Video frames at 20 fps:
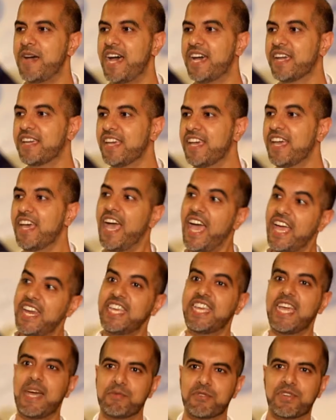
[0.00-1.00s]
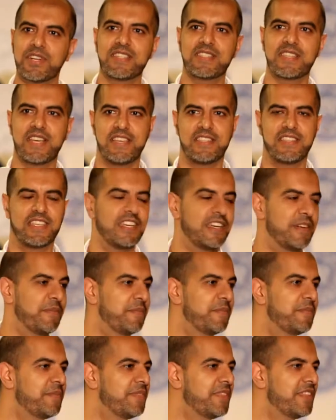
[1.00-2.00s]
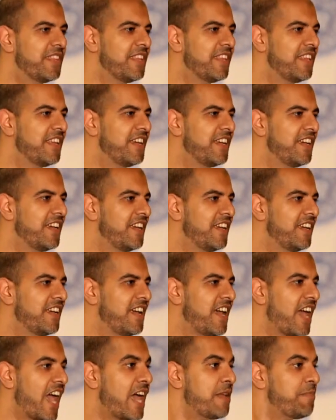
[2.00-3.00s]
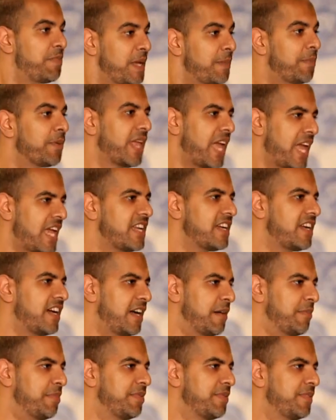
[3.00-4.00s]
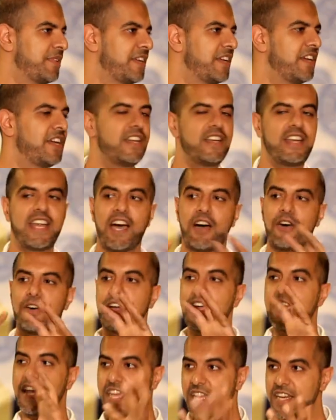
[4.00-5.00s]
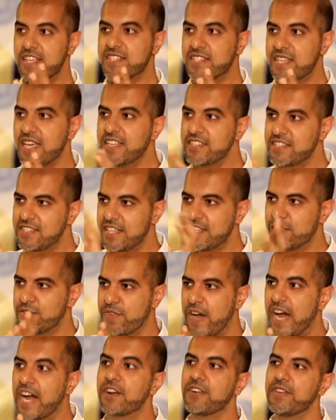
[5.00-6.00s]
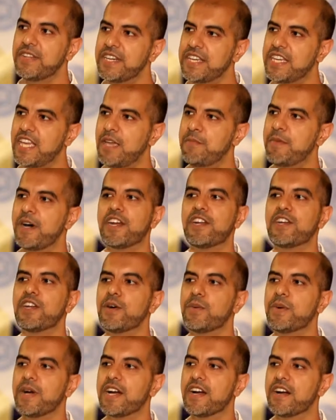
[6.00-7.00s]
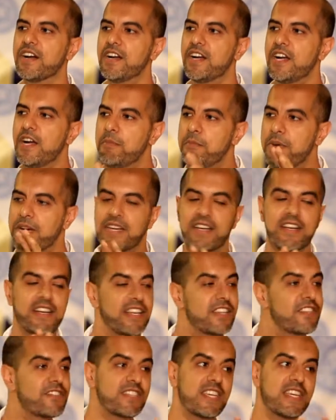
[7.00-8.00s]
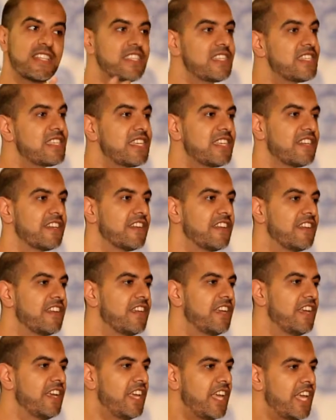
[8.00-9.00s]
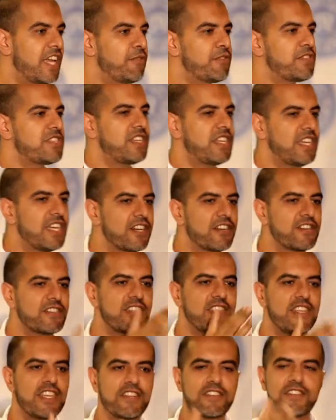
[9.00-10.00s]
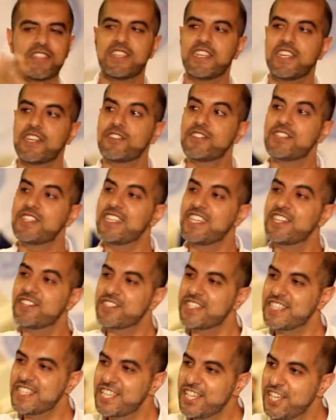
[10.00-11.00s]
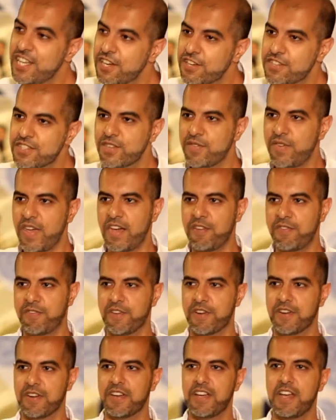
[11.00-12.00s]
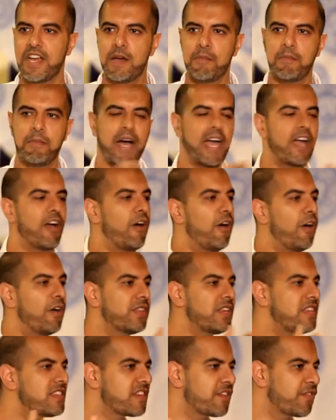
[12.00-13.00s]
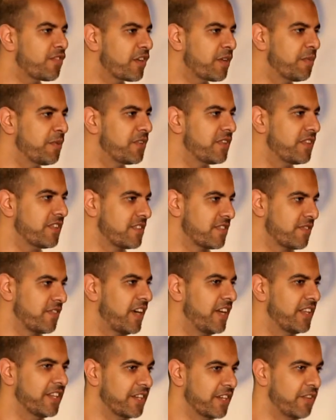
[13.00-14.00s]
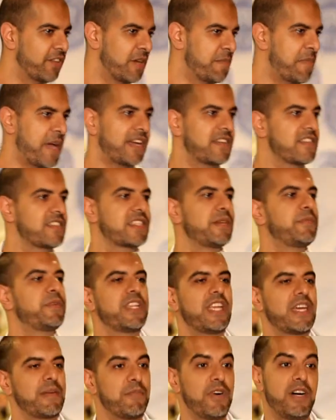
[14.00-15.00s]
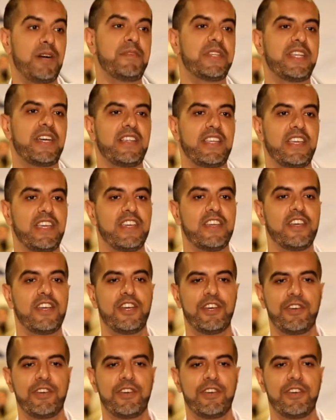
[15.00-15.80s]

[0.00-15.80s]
back, and he kept criticizing him. And people ate it up. Now, in a sense, it's viral and it came out of nowhere, but in another sense, it didn't. It was years and years and years and years and years of effort by all these different communities of color, going back to someone like Muhammad Ali,